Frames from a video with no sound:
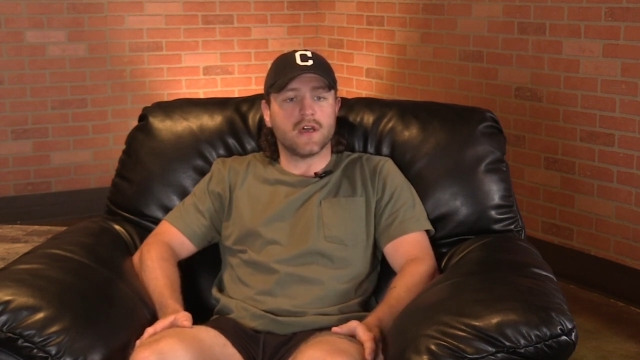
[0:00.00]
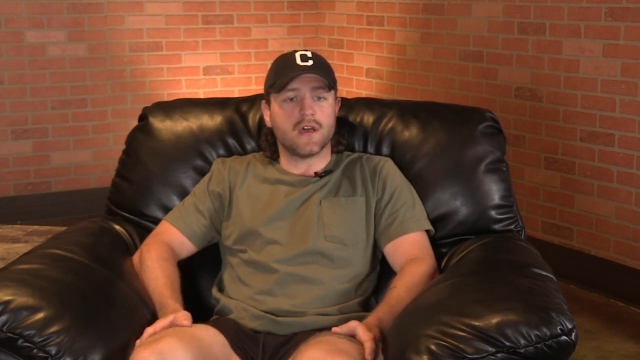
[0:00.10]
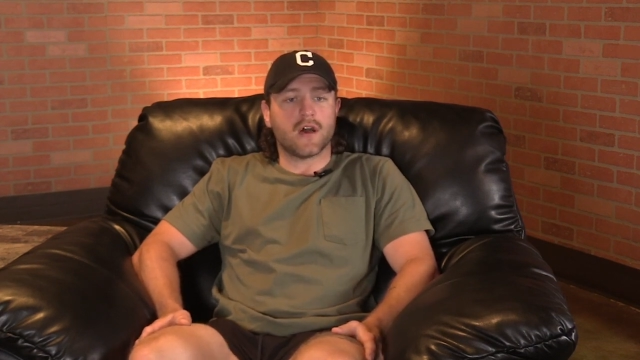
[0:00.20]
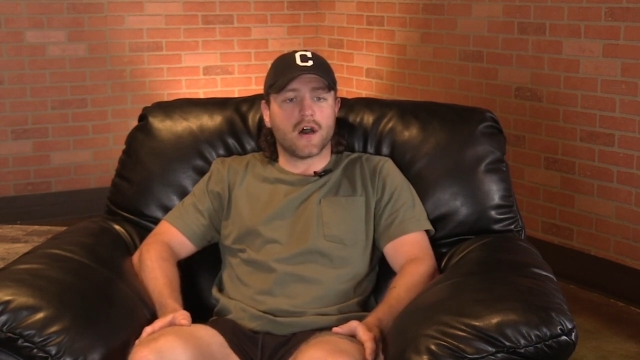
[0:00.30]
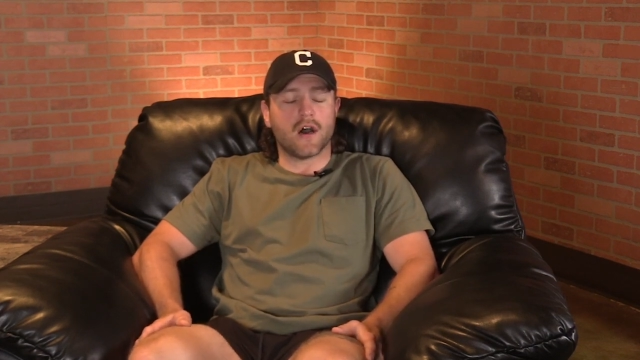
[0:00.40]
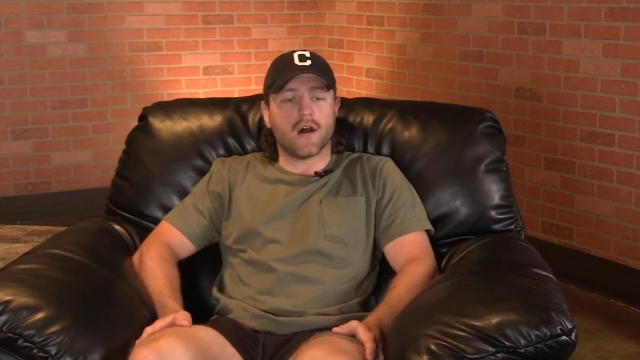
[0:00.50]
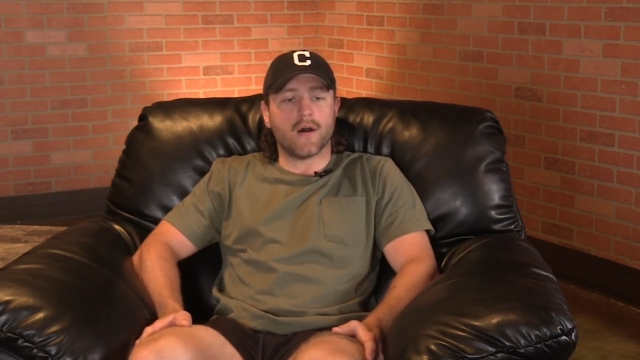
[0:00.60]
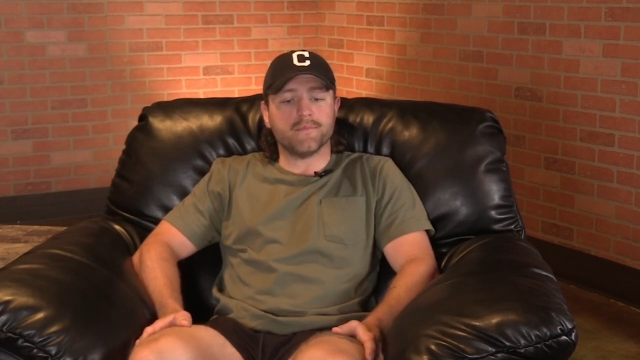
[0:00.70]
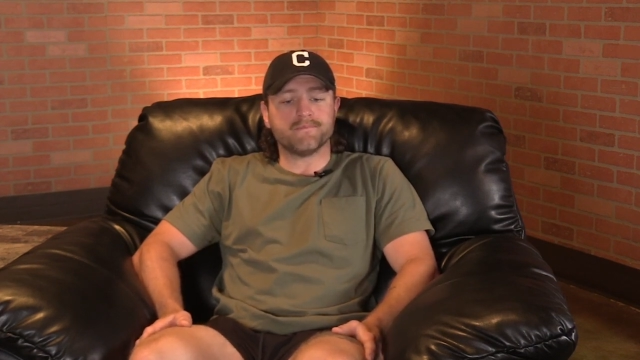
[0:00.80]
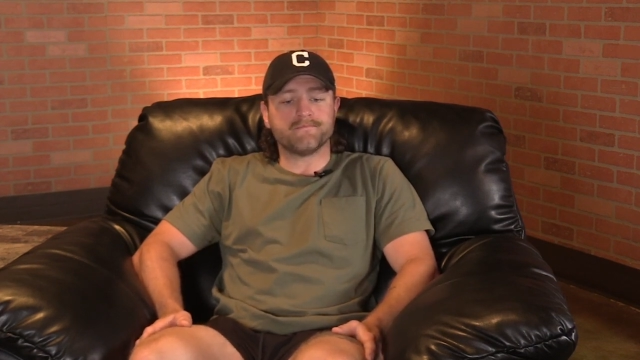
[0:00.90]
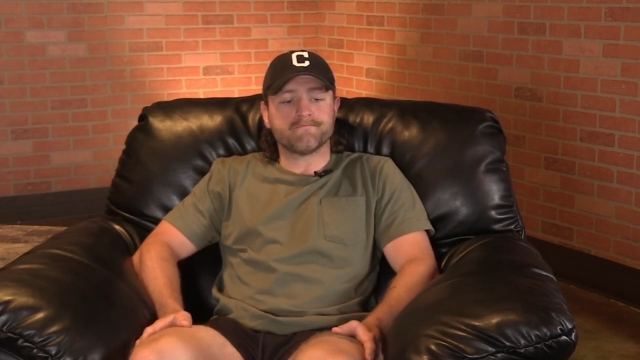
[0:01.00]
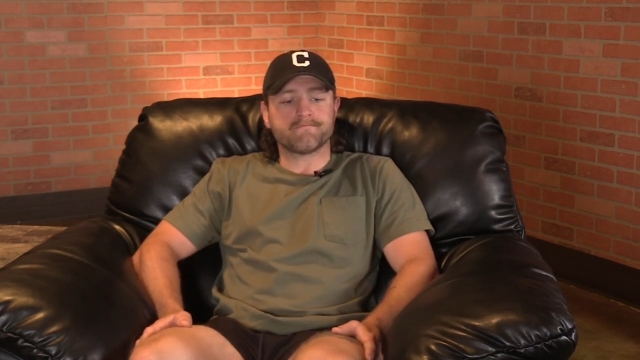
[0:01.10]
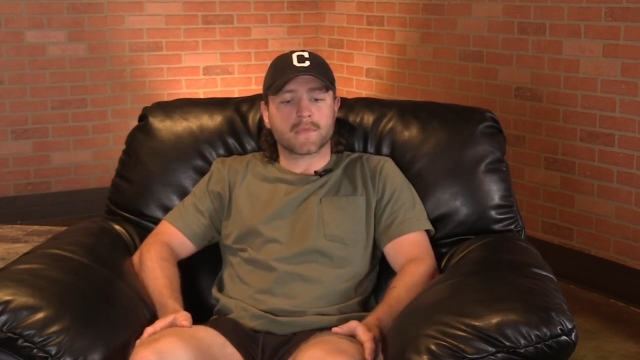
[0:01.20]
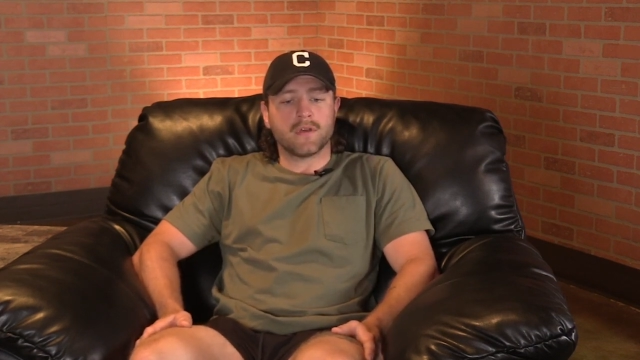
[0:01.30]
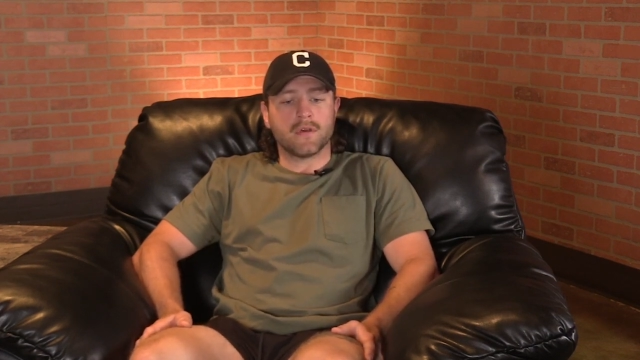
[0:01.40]

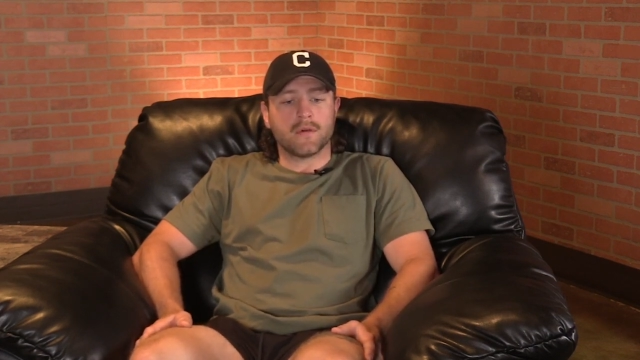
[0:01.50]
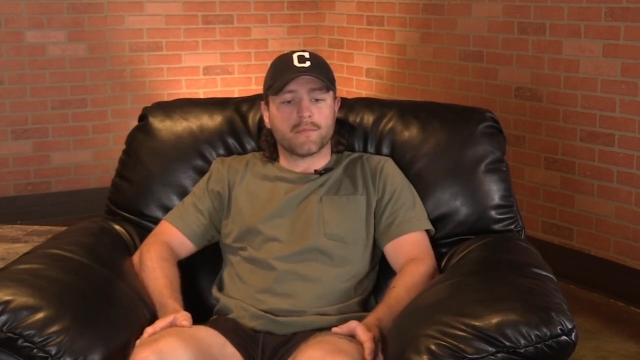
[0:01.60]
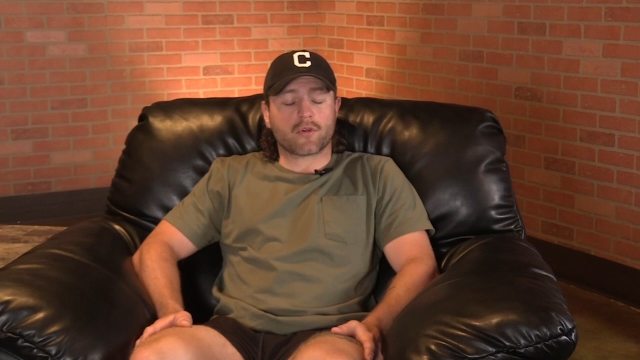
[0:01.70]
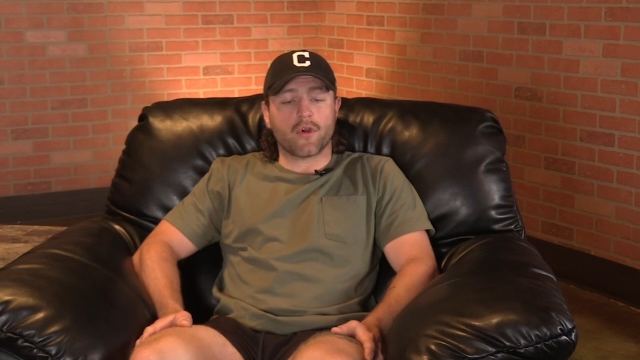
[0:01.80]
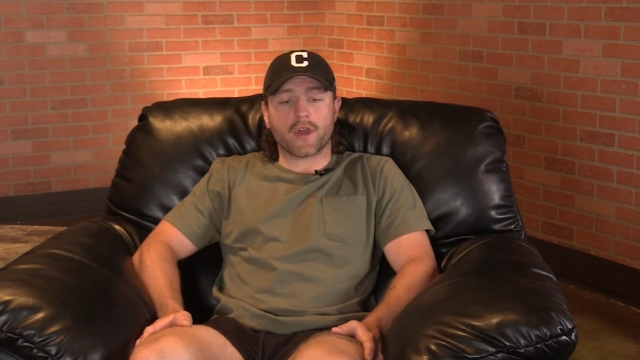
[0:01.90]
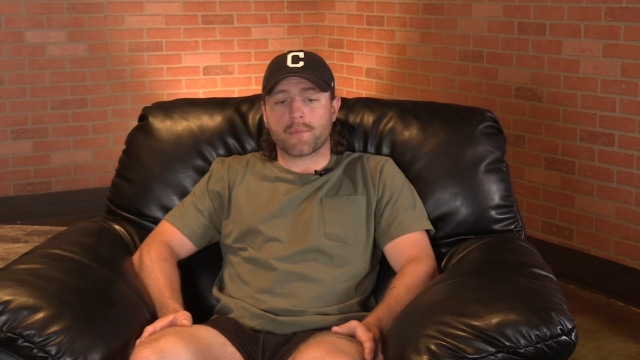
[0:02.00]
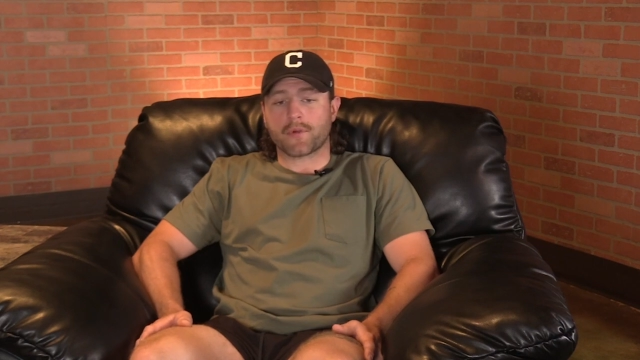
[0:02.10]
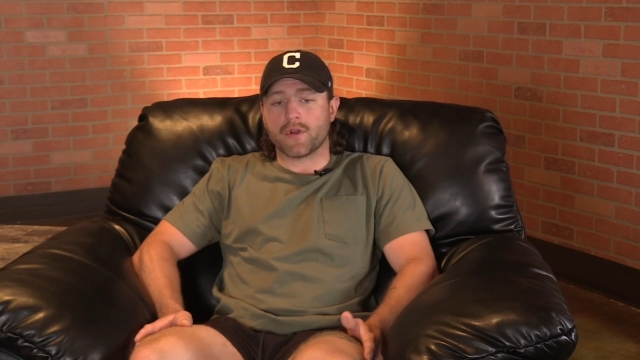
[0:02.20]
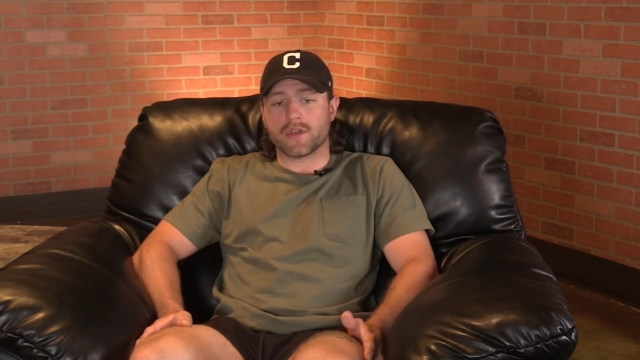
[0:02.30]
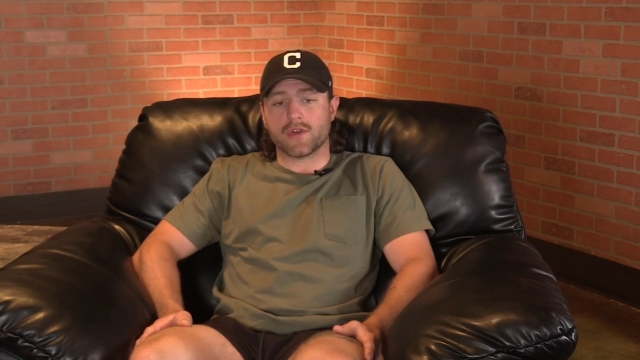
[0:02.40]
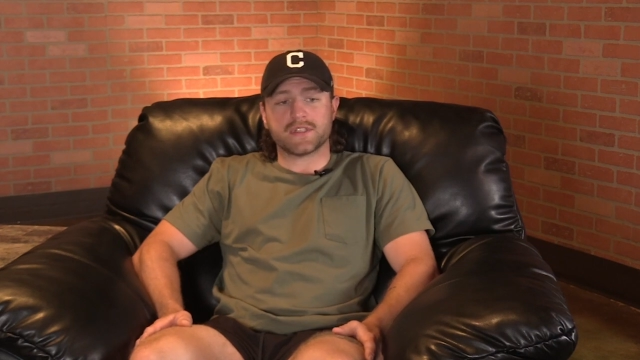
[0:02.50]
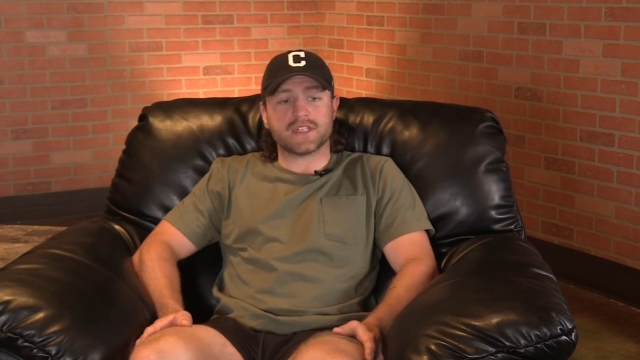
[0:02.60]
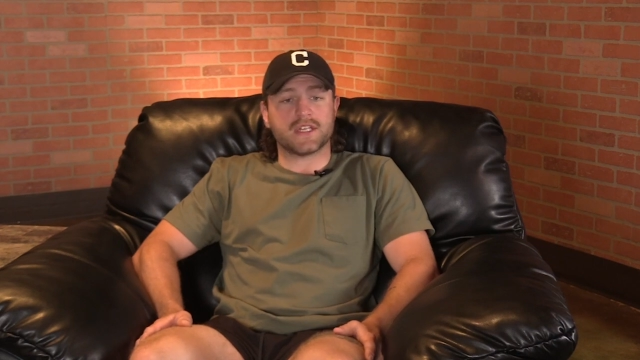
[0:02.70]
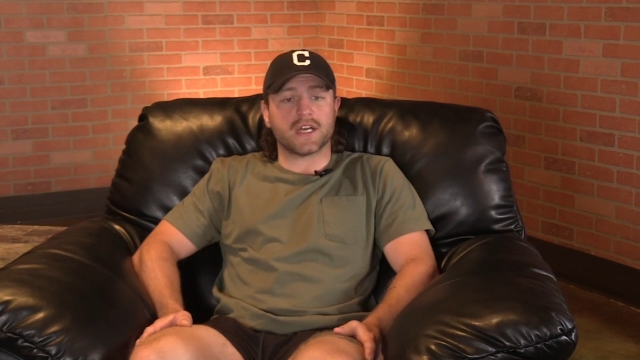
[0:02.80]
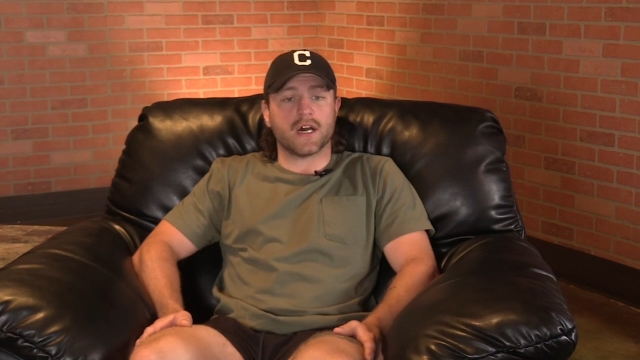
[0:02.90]
But growing up, going to the
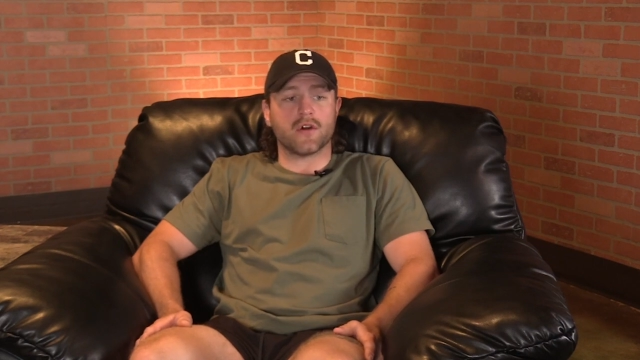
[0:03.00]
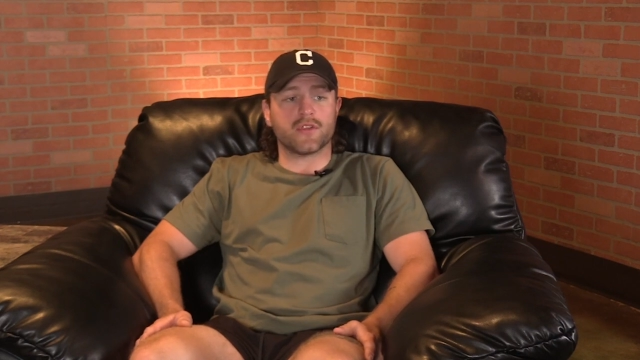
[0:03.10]
USHL,